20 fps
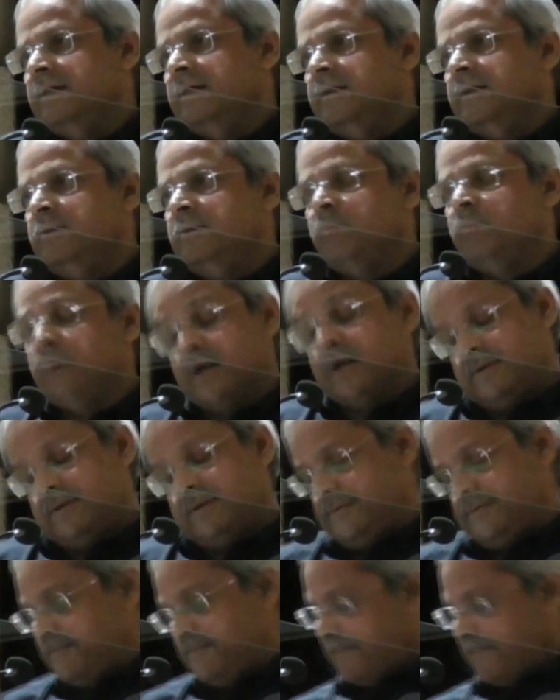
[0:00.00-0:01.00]
But
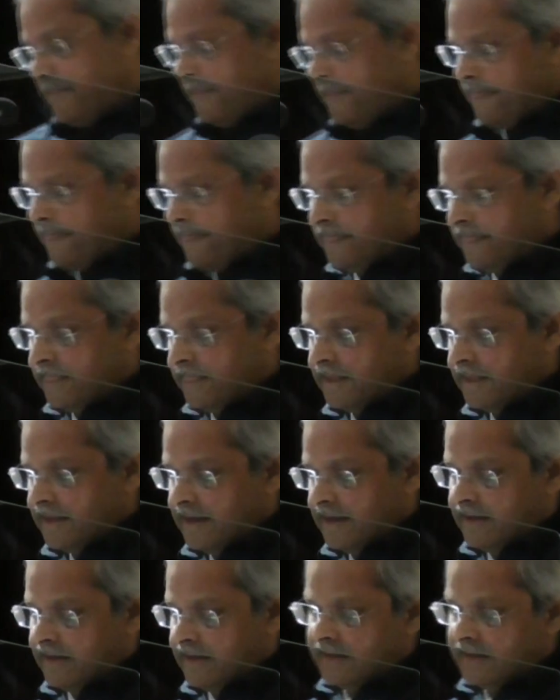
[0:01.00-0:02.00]

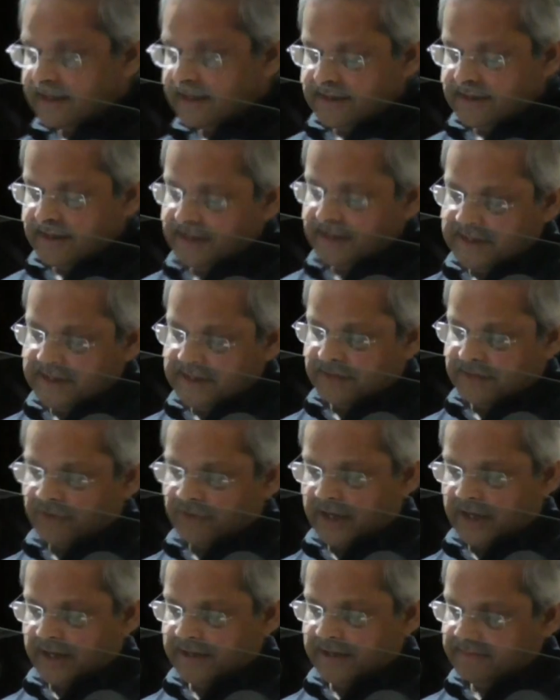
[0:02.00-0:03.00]
that's the reason
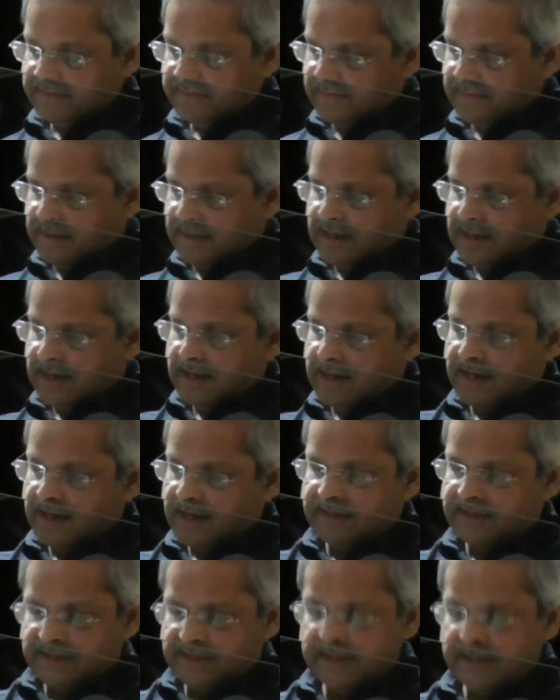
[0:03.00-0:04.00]
why I
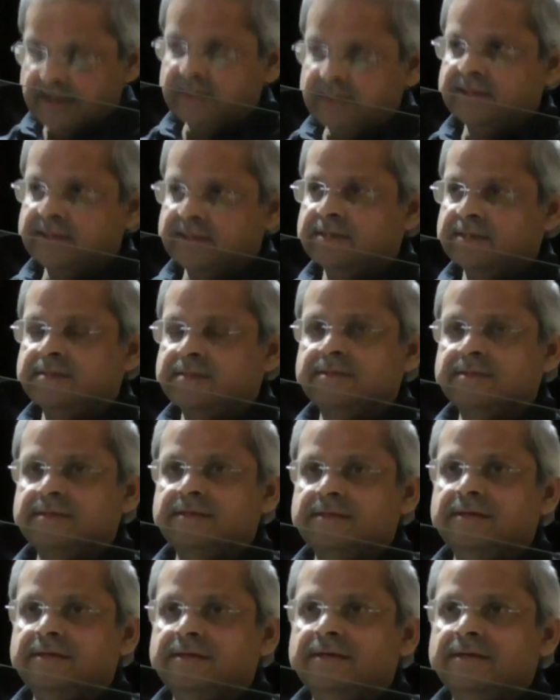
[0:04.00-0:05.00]
say this is
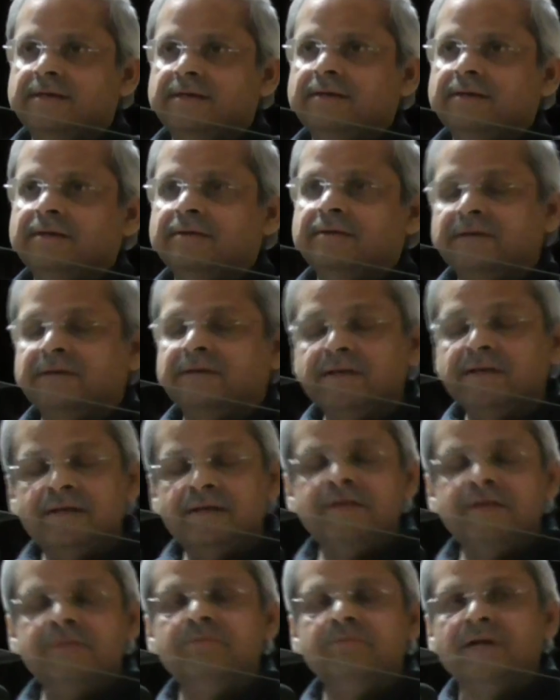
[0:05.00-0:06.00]
a
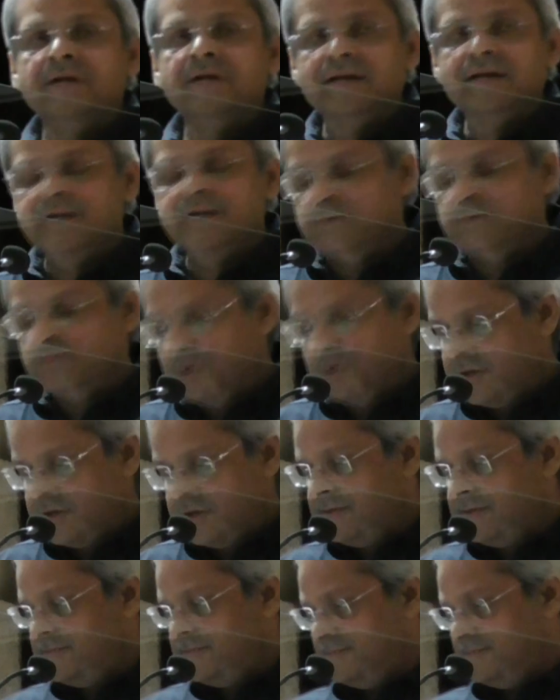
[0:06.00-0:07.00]
really brilliant book.
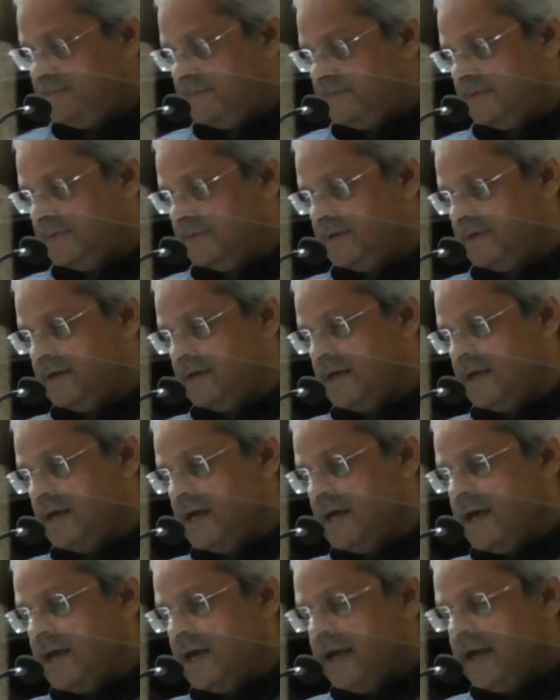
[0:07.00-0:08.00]

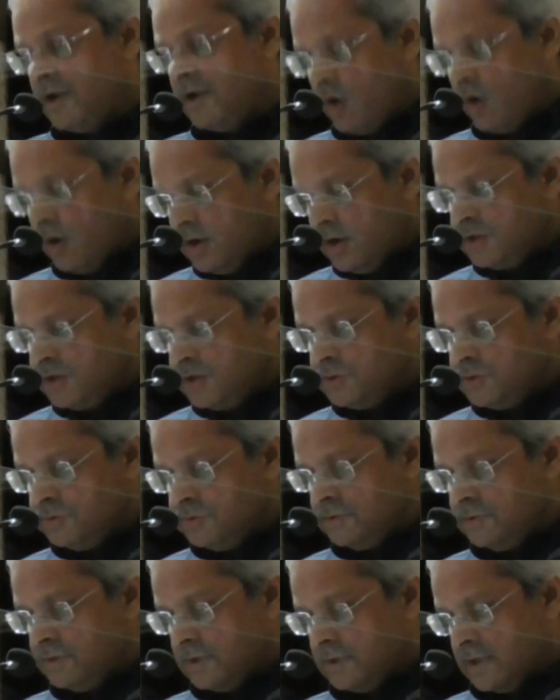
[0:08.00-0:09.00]
In order
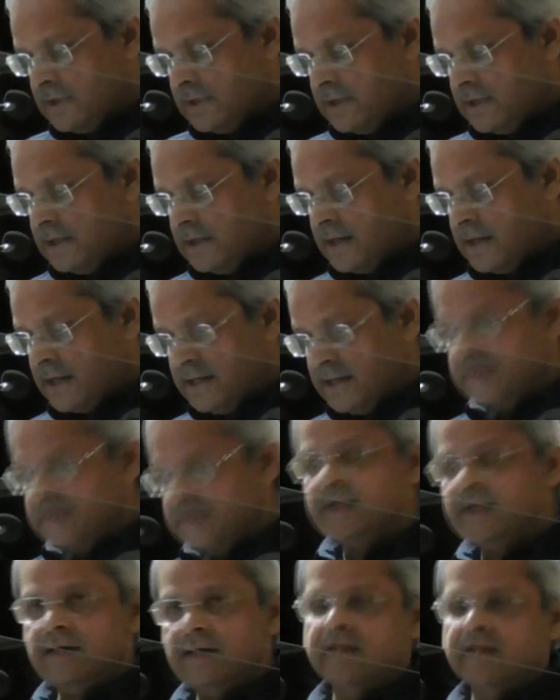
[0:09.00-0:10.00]
to
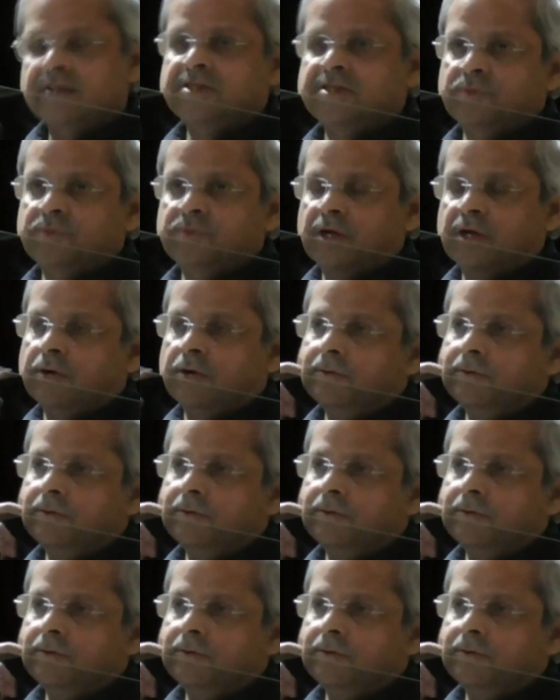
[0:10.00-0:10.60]
understand Narasimha Rao,